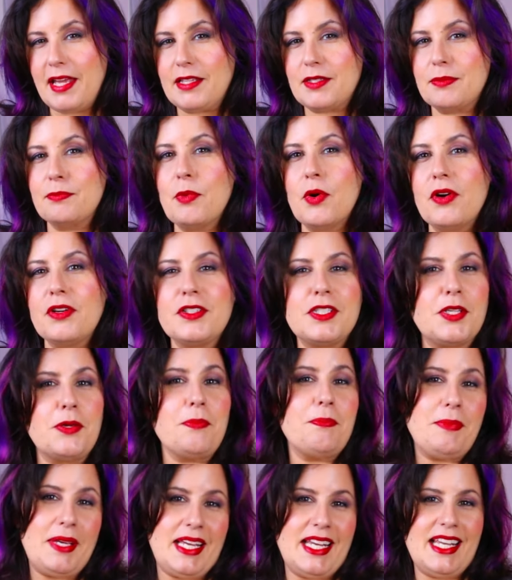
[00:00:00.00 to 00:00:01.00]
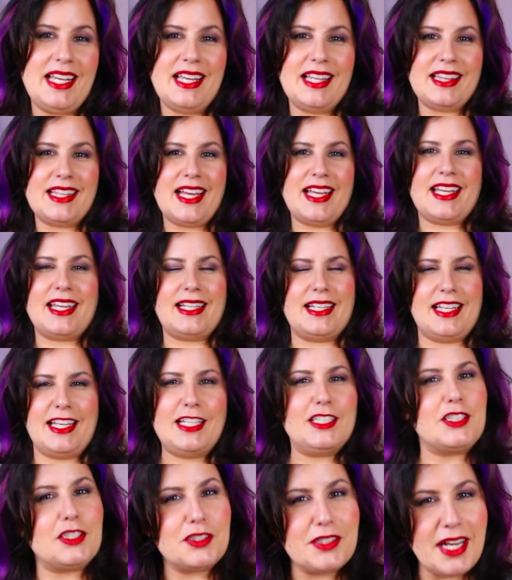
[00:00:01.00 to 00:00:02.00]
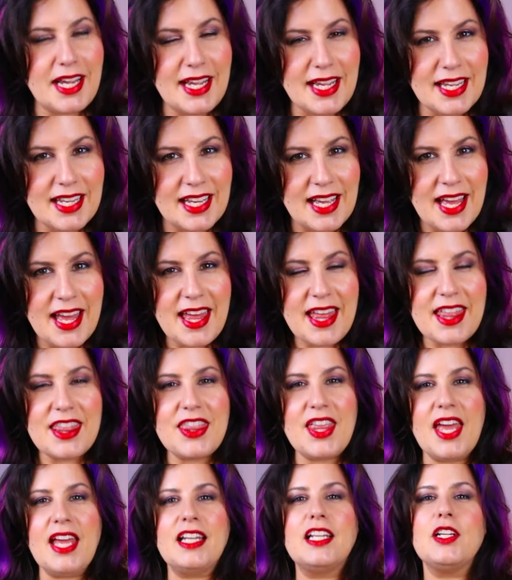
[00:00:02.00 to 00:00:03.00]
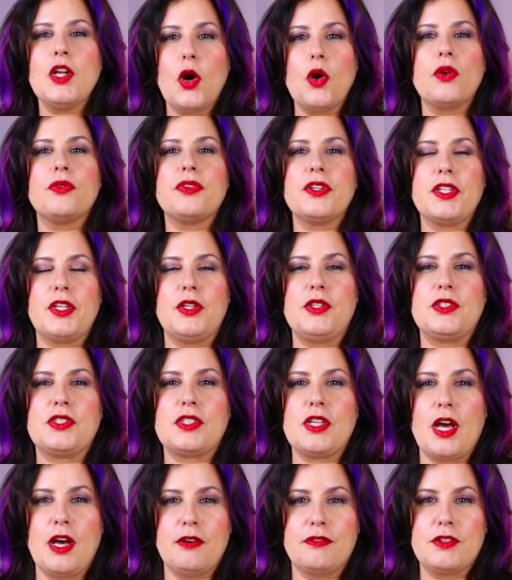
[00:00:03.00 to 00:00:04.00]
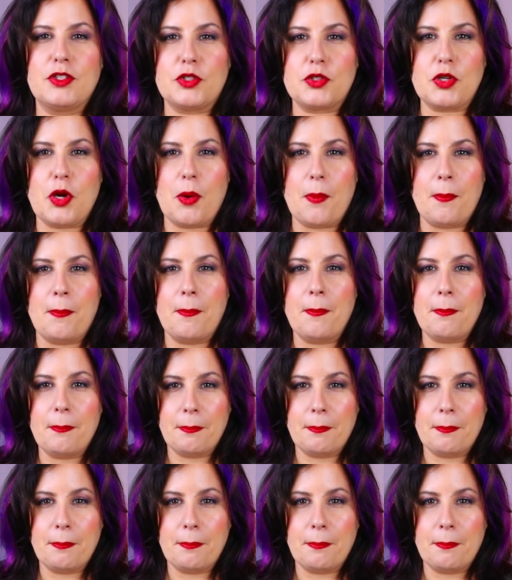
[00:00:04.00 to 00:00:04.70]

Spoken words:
it's more to me like an Easter egg than an overuse of the trope.